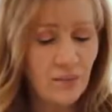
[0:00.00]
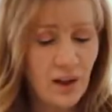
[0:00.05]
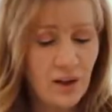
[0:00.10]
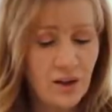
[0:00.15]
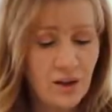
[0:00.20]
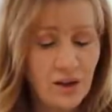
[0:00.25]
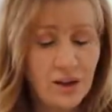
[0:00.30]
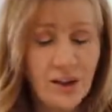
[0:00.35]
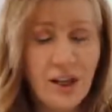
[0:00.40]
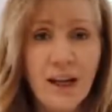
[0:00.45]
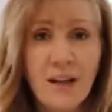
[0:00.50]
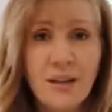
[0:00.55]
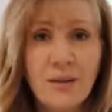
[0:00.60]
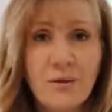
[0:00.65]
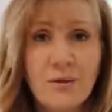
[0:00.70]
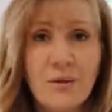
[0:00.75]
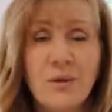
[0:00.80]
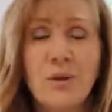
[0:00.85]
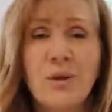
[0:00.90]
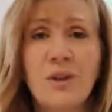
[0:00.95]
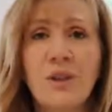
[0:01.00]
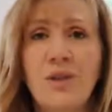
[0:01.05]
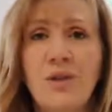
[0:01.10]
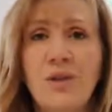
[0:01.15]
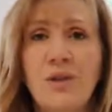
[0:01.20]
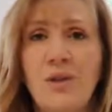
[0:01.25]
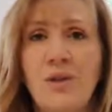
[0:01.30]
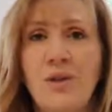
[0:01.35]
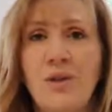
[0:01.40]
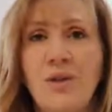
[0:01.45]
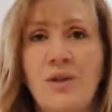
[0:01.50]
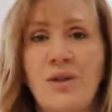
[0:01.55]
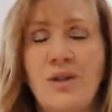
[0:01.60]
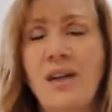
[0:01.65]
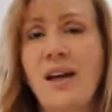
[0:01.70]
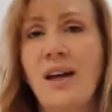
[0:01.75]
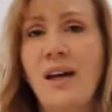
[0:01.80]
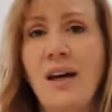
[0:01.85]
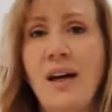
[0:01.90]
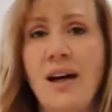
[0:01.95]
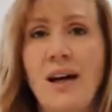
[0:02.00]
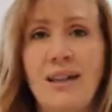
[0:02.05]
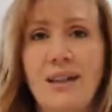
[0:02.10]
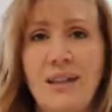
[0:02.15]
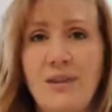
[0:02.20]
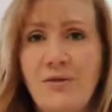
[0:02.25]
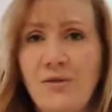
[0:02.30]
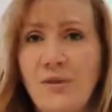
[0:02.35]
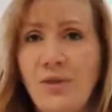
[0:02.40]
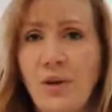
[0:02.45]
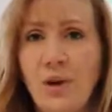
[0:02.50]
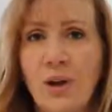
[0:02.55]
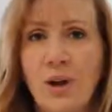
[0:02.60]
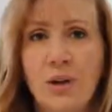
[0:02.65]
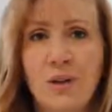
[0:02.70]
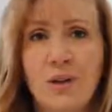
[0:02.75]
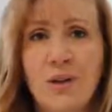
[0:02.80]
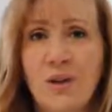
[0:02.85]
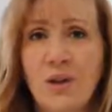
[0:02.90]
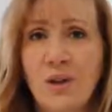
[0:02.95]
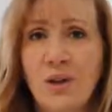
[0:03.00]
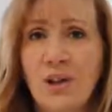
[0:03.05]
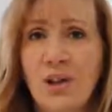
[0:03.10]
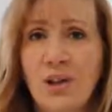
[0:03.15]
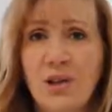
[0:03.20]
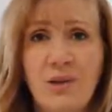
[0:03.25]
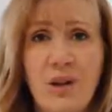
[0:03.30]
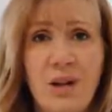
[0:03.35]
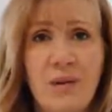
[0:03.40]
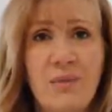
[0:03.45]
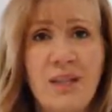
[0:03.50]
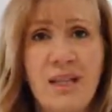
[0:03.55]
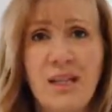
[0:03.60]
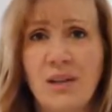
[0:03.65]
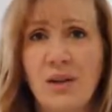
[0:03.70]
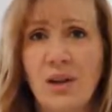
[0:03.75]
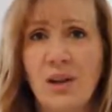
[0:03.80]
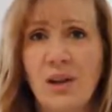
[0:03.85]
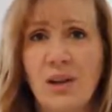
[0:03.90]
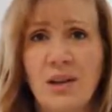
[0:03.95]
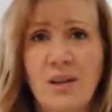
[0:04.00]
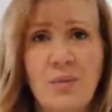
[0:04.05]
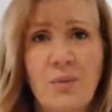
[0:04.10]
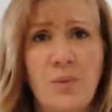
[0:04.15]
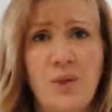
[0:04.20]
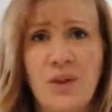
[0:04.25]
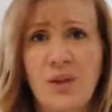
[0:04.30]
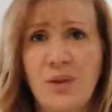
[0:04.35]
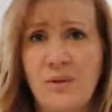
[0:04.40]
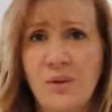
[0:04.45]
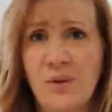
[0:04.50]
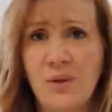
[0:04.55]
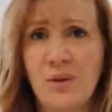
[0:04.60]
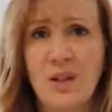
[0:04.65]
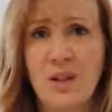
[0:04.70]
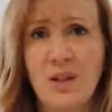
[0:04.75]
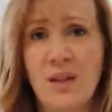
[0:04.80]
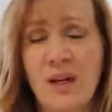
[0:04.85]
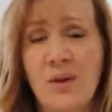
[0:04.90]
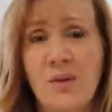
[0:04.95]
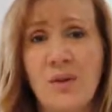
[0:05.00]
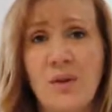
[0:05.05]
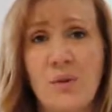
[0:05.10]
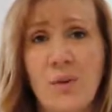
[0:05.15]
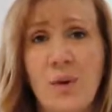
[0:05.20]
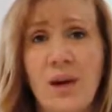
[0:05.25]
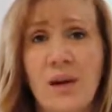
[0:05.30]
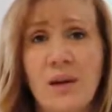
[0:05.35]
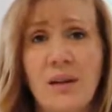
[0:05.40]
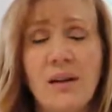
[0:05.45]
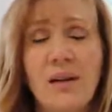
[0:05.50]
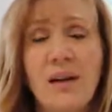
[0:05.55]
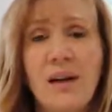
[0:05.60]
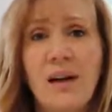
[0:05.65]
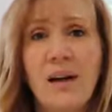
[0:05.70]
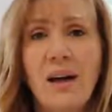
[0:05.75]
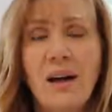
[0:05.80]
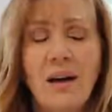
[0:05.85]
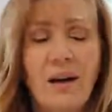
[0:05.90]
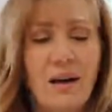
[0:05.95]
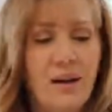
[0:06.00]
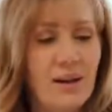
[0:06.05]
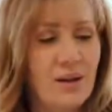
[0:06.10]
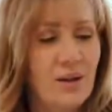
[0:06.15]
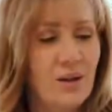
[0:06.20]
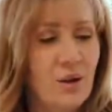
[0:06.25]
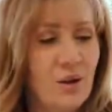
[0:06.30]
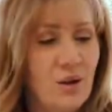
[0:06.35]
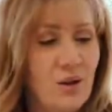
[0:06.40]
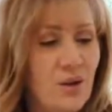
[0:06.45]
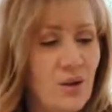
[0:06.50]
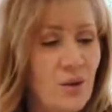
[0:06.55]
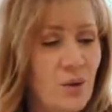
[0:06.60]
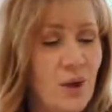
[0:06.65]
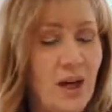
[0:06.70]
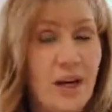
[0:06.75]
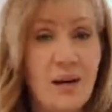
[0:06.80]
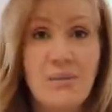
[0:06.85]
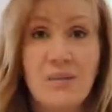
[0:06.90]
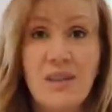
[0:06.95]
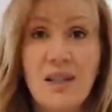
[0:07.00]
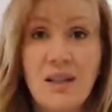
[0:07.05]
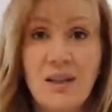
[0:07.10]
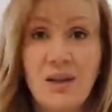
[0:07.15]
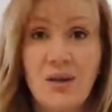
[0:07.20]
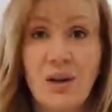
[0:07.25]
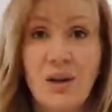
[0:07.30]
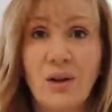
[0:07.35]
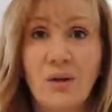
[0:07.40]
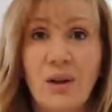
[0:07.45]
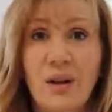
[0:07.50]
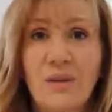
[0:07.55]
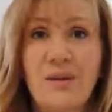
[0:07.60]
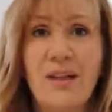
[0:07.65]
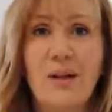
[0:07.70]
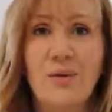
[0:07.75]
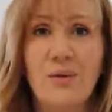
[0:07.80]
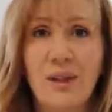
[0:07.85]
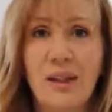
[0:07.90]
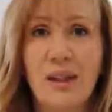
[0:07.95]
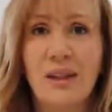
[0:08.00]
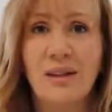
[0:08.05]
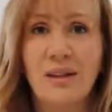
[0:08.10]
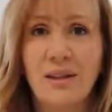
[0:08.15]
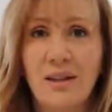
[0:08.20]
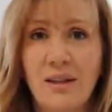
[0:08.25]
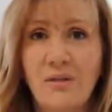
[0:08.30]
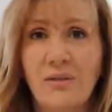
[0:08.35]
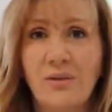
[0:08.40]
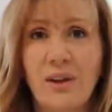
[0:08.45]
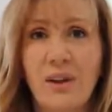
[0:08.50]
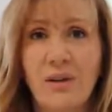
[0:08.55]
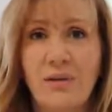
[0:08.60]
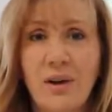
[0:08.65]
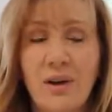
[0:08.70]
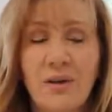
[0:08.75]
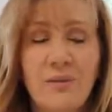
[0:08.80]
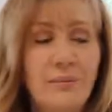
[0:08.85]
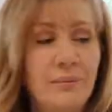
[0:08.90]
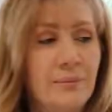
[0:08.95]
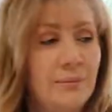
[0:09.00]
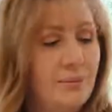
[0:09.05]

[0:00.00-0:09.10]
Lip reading: You can of course use a different oil. Scottish rapeseed oil is beautiful just now as well, and also hemp seed oil gives it a really nutty flavour.